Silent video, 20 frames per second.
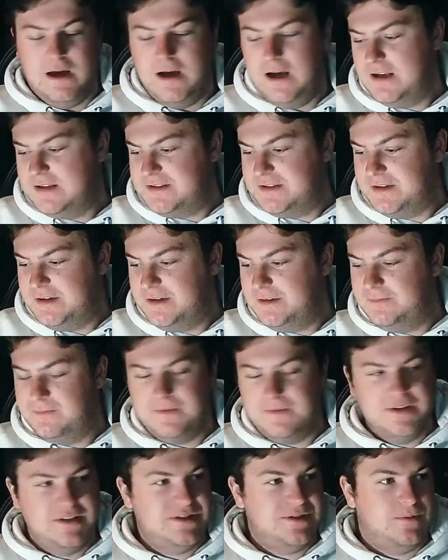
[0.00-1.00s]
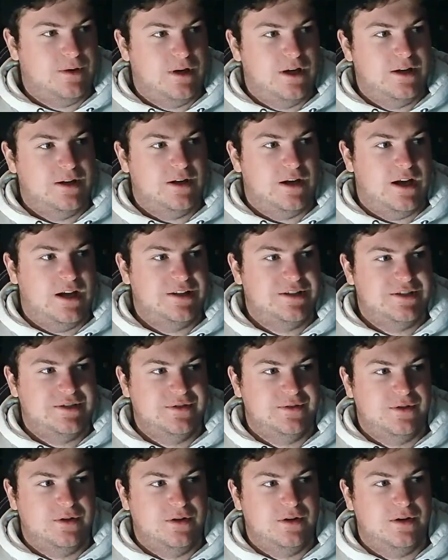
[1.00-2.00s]
So this one I
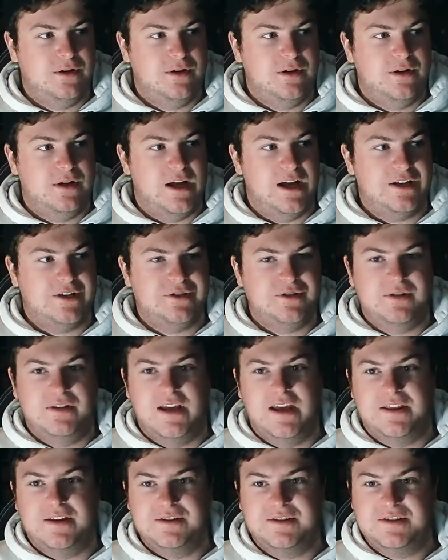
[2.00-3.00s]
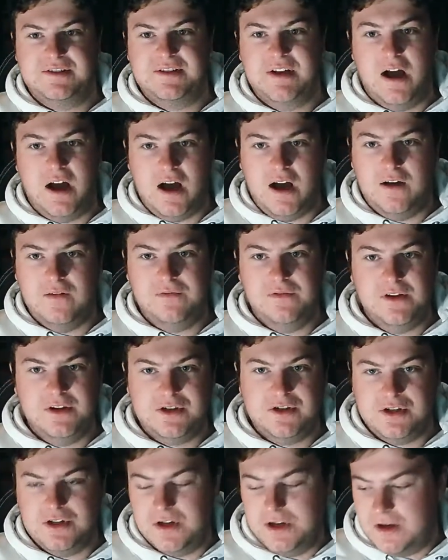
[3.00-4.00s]
saw actually at the start of
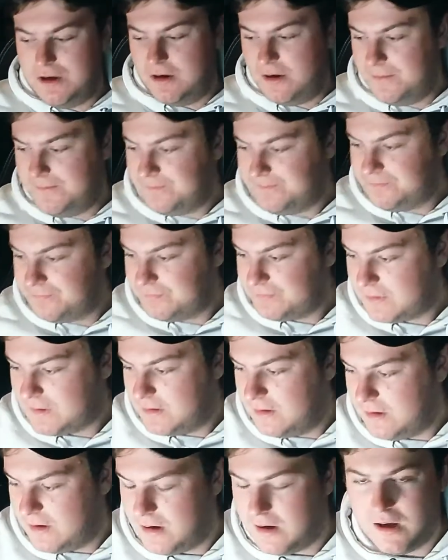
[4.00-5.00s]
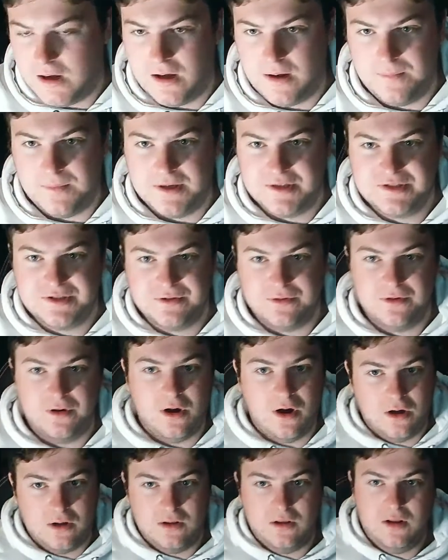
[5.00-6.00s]
this year. I saw it
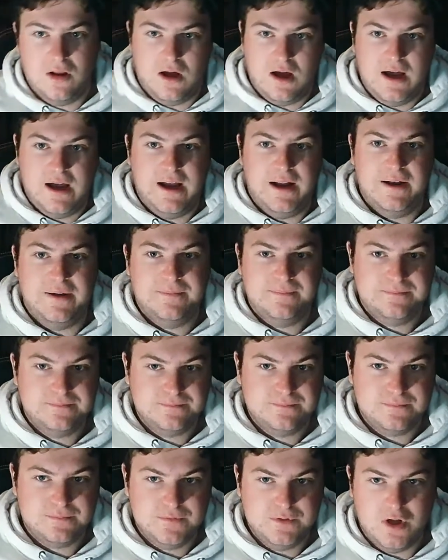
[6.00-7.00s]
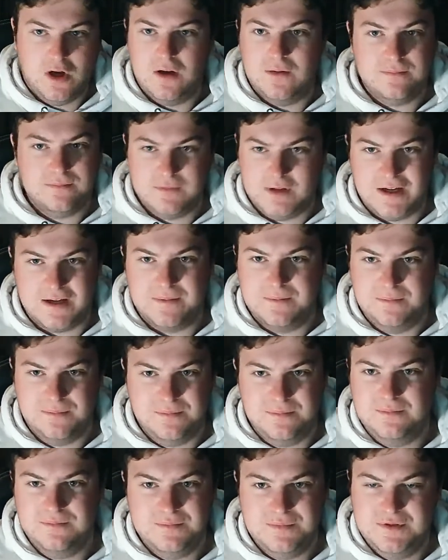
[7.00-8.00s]
online, not like
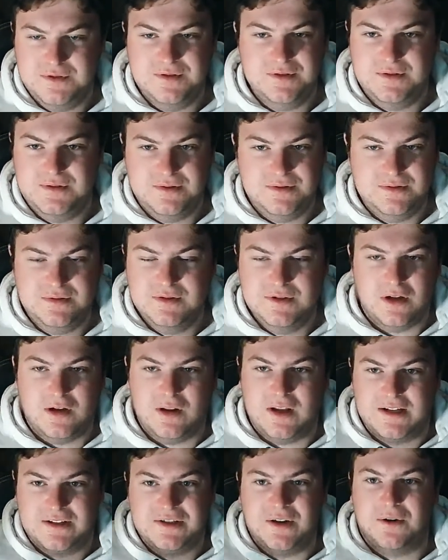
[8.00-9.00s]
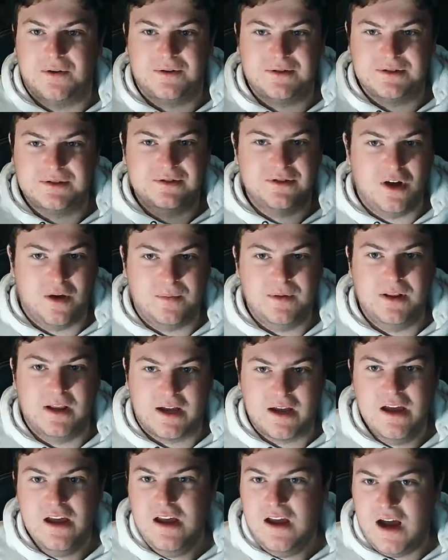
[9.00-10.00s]
torrented copy.
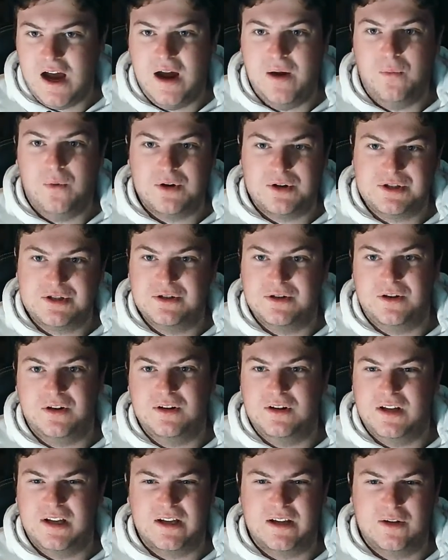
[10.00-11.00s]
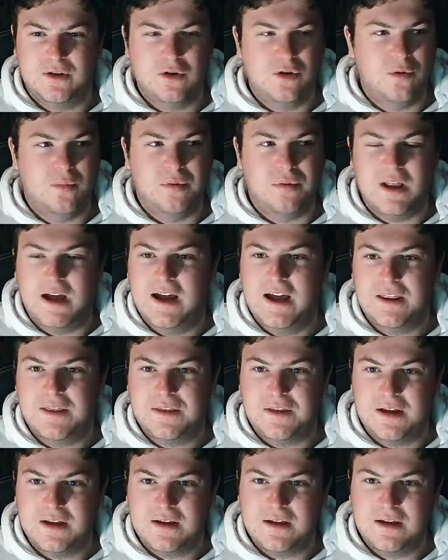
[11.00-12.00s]
Like I watched it on like Google Play, I
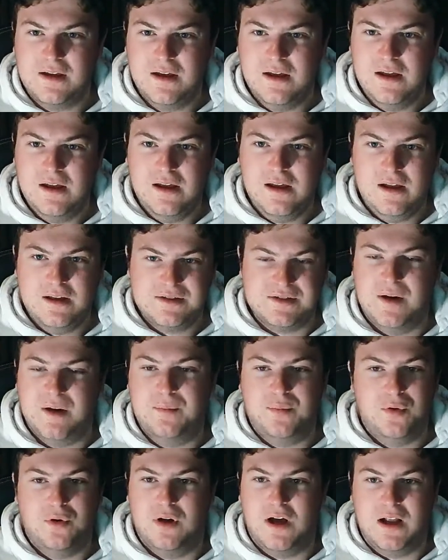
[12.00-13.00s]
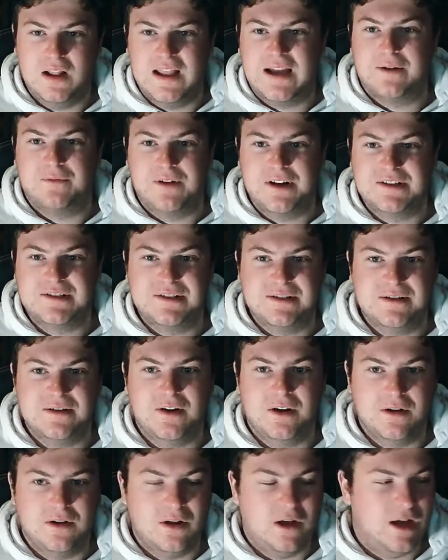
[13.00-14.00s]
think. So I like rented it
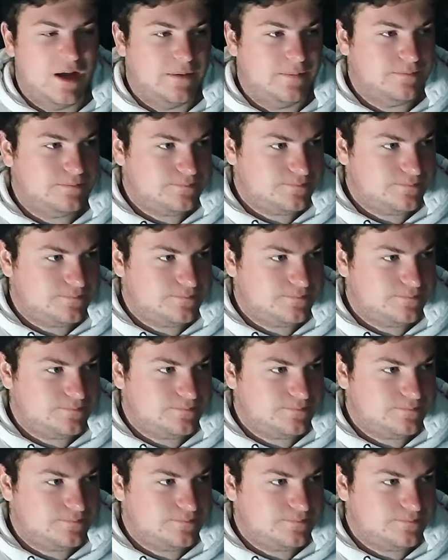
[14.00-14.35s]
online.